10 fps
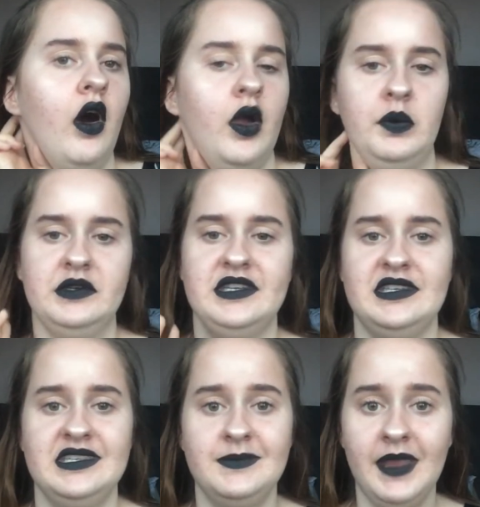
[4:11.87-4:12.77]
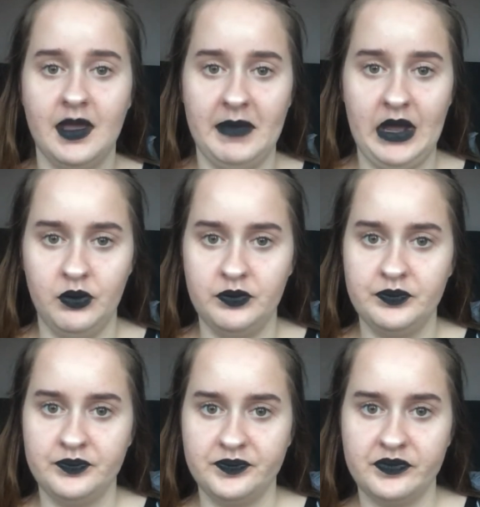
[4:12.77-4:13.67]
I wanted to speak about.
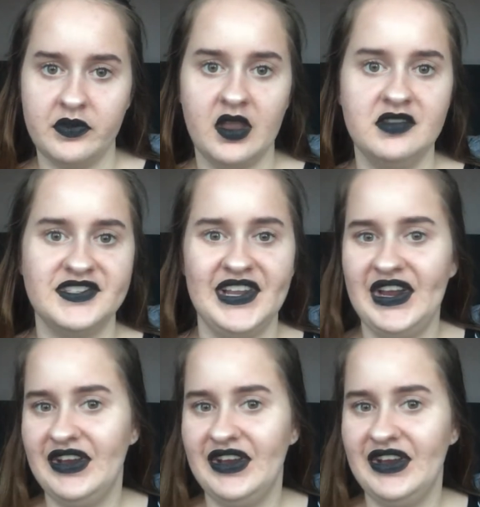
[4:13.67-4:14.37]
So,